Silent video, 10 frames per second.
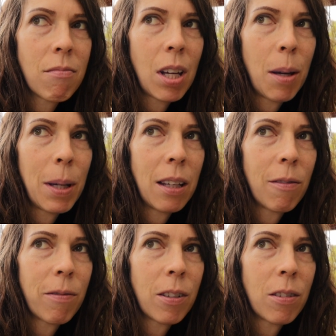I may
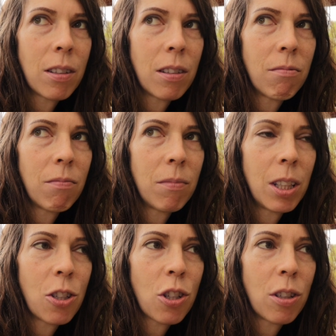have gotten
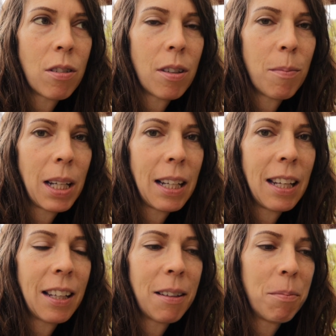injured in my
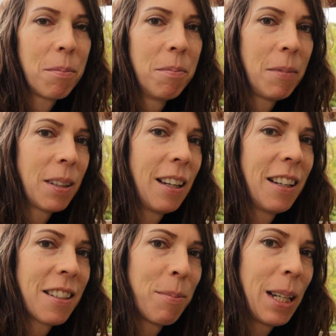leg,
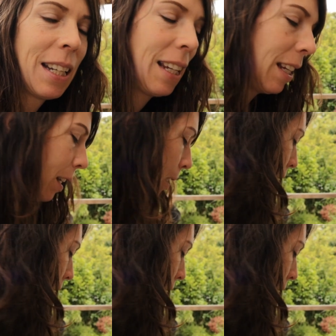under my knee.